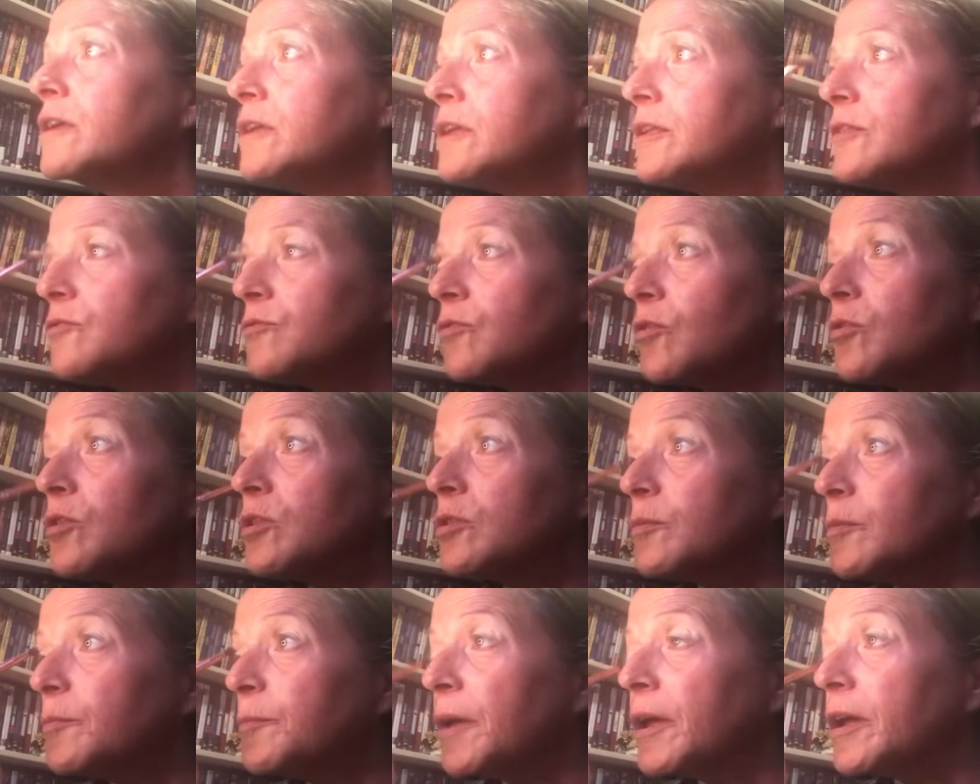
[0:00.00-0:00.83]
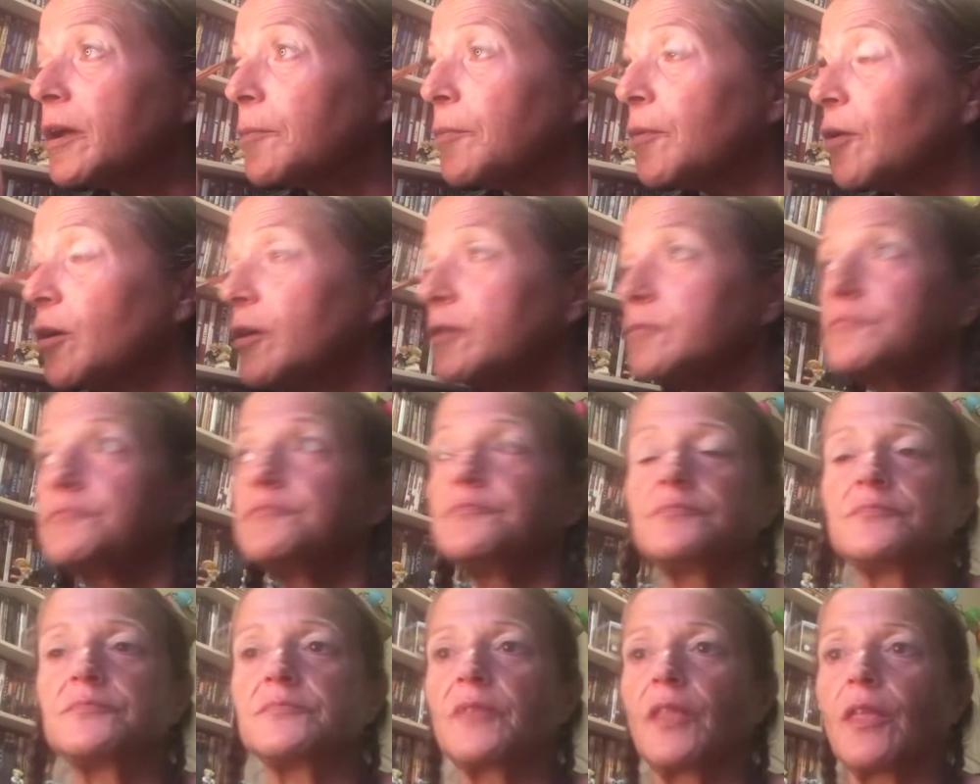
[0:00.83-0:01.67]
throw a little makeup on.
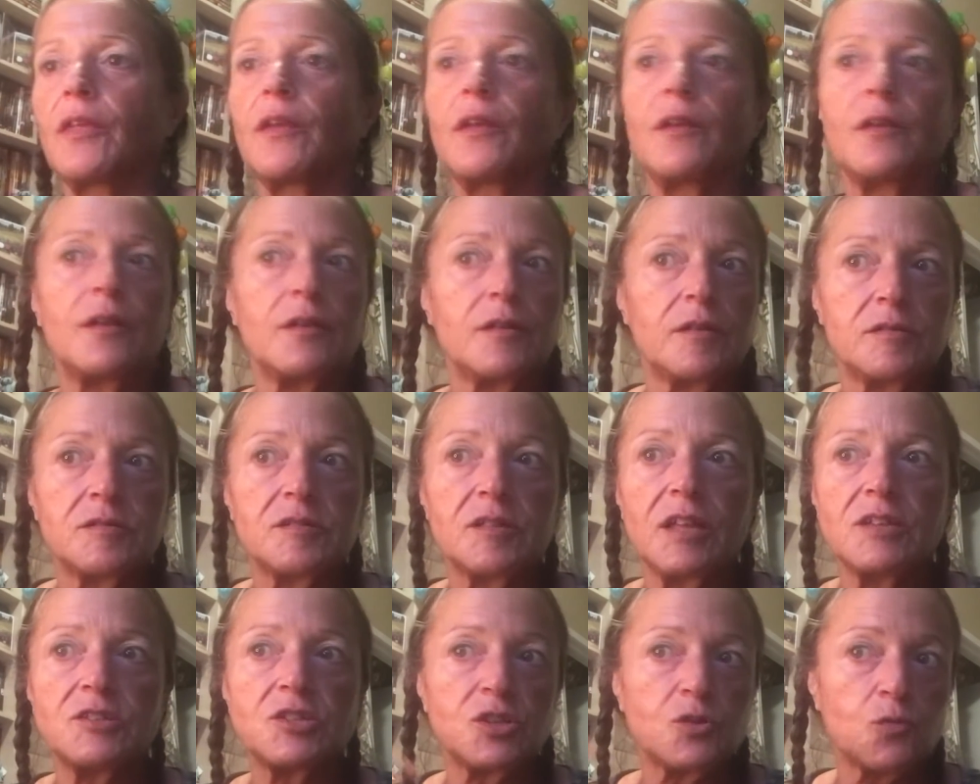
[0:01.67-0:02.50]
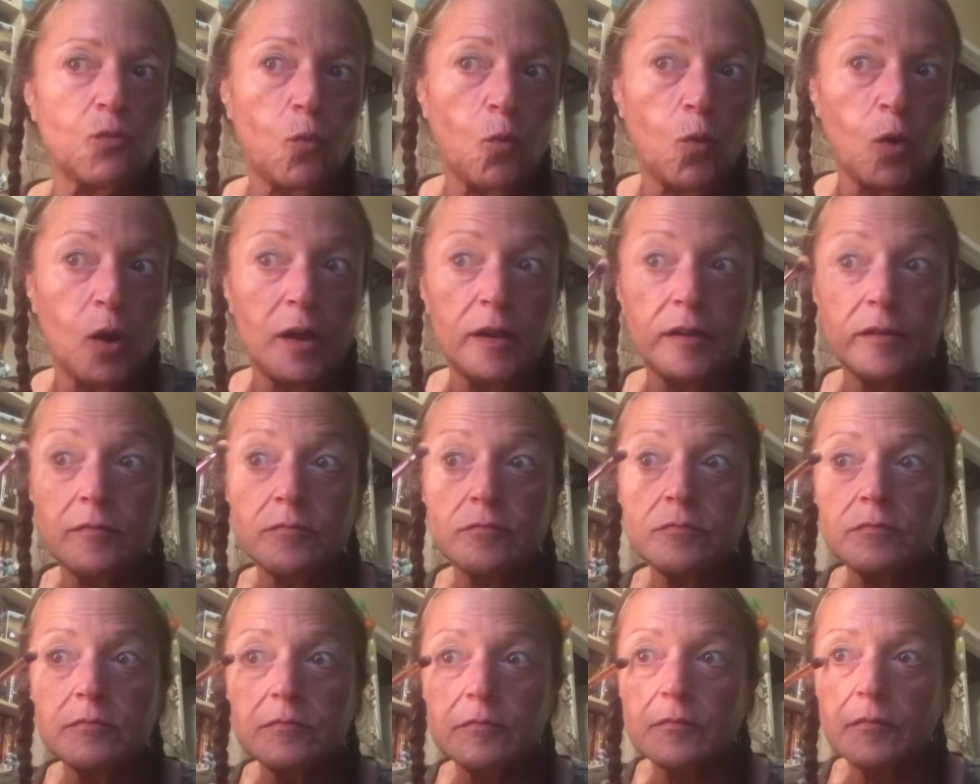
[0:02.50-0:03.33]
So that's just one
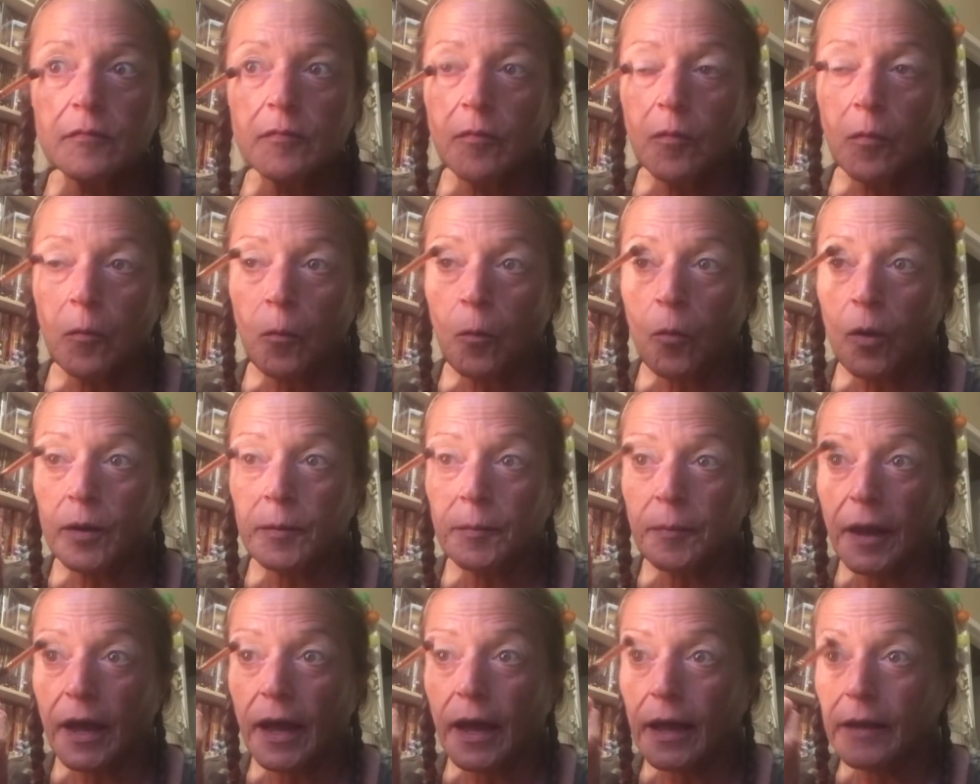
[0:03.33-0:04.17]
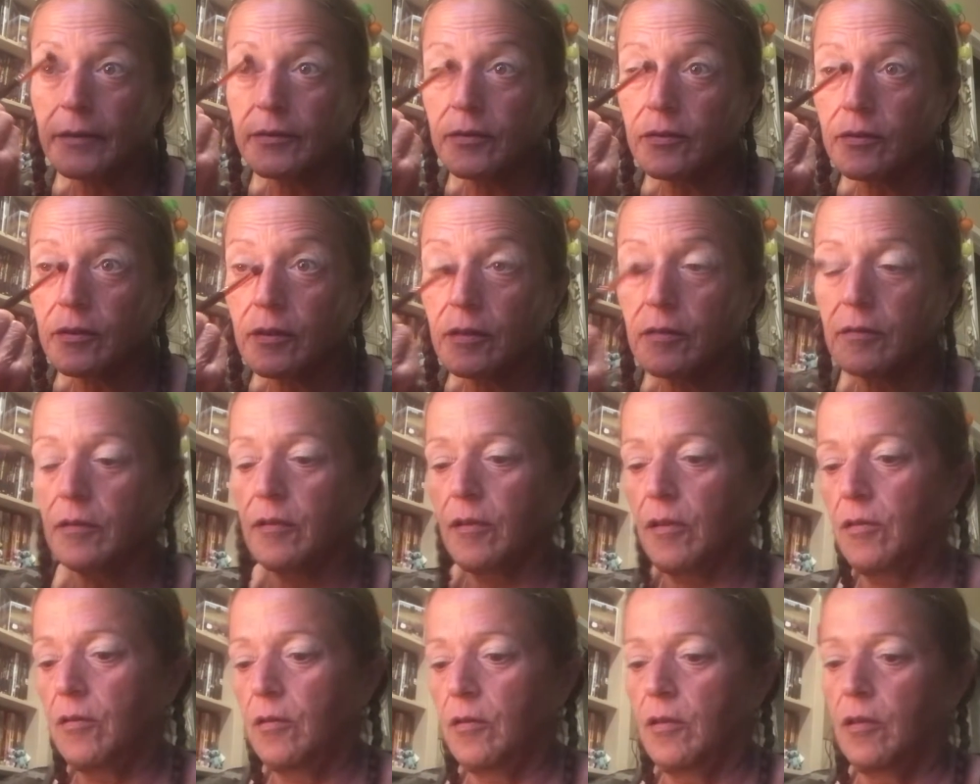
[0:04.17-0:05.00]
pass,
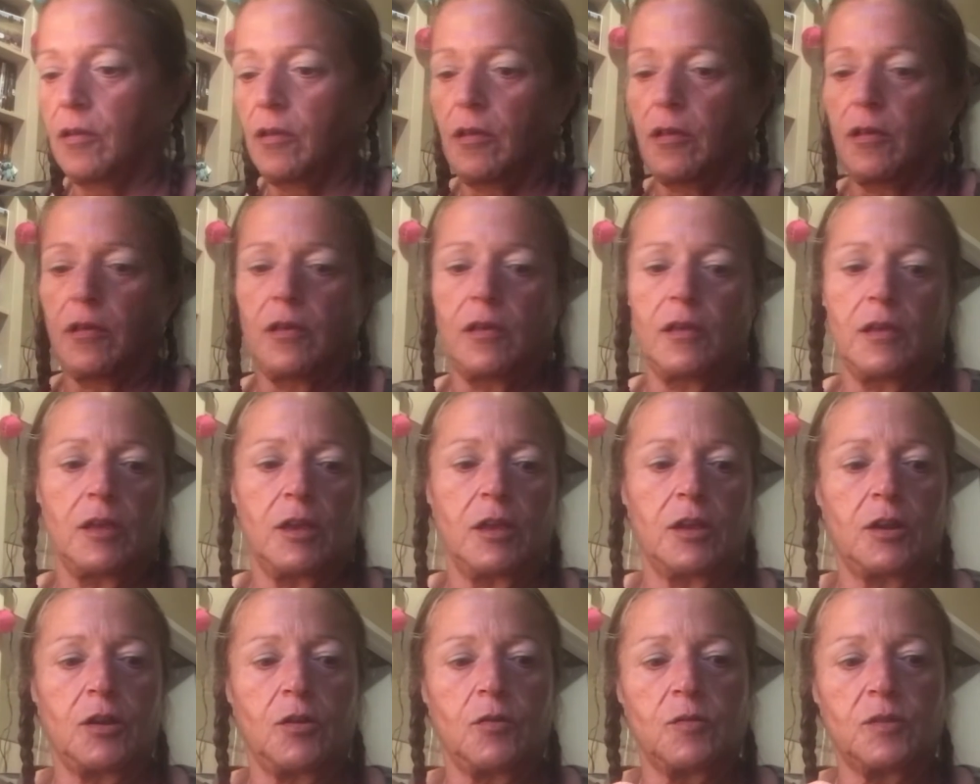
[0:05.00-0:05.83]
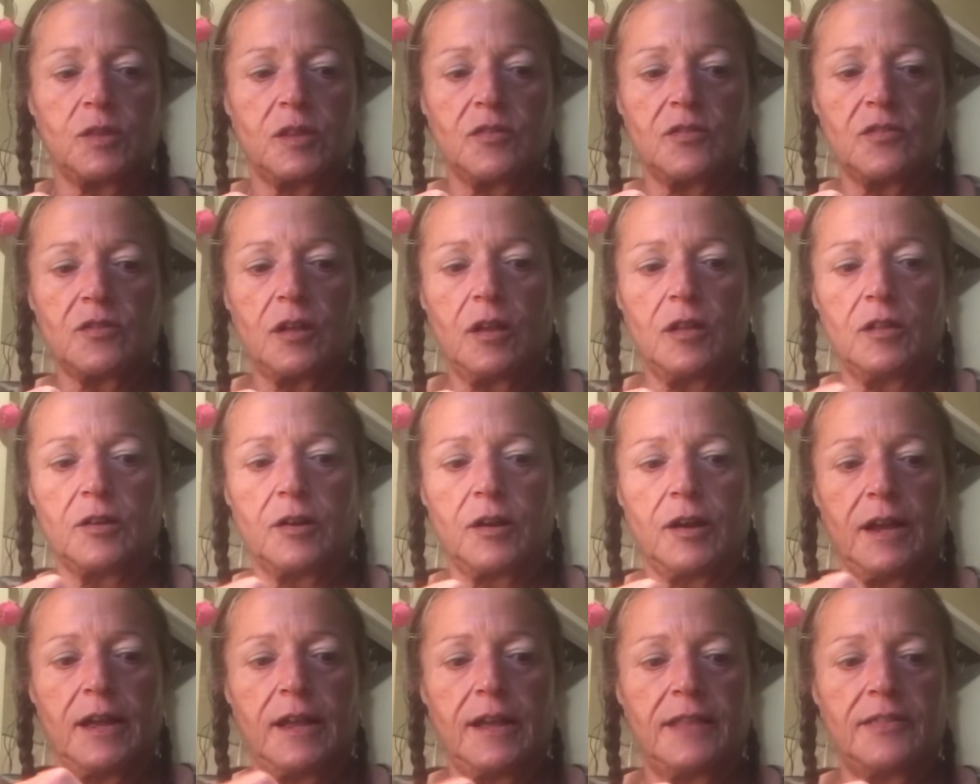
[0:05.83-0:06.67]
with this color.
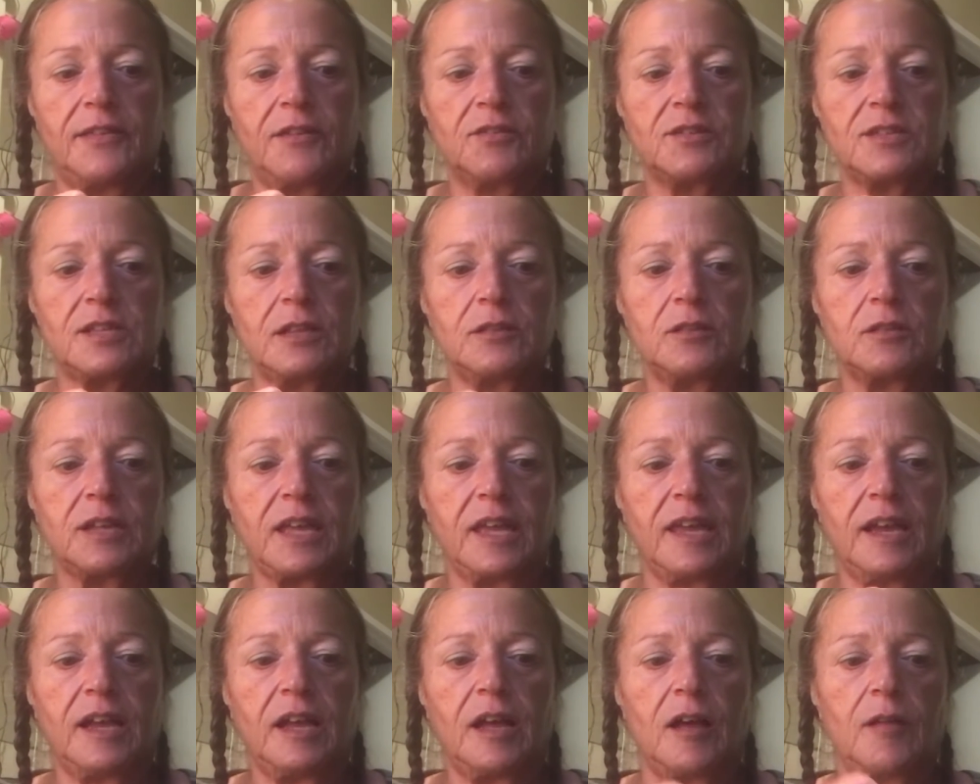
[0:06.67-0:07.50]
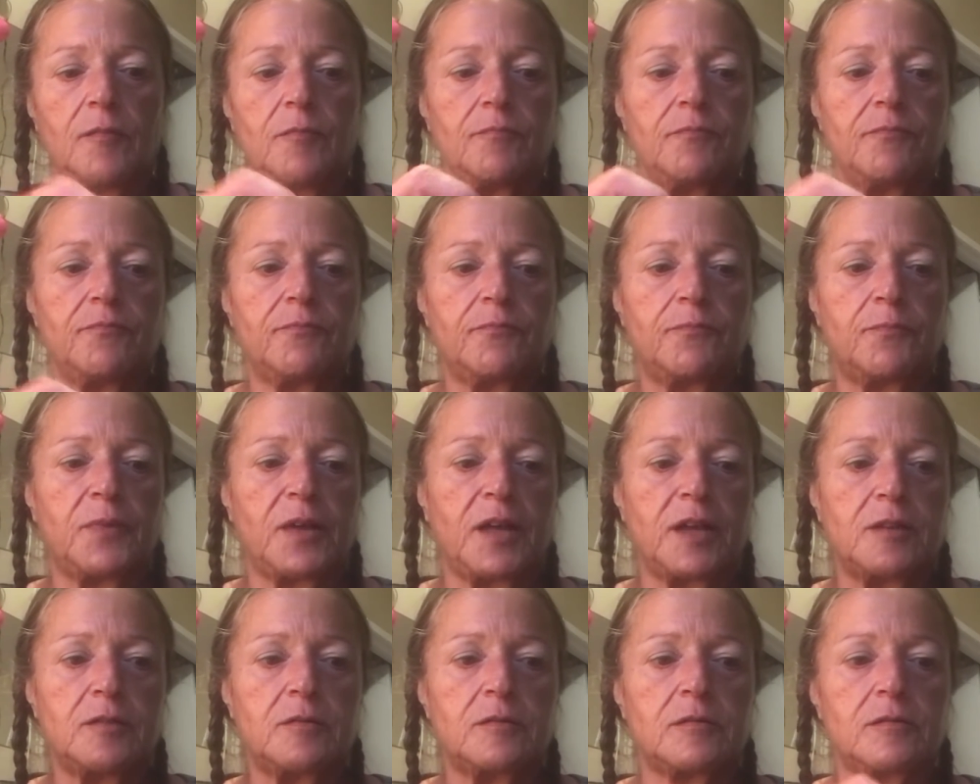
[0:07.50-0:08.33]
And there's a little kick up, but,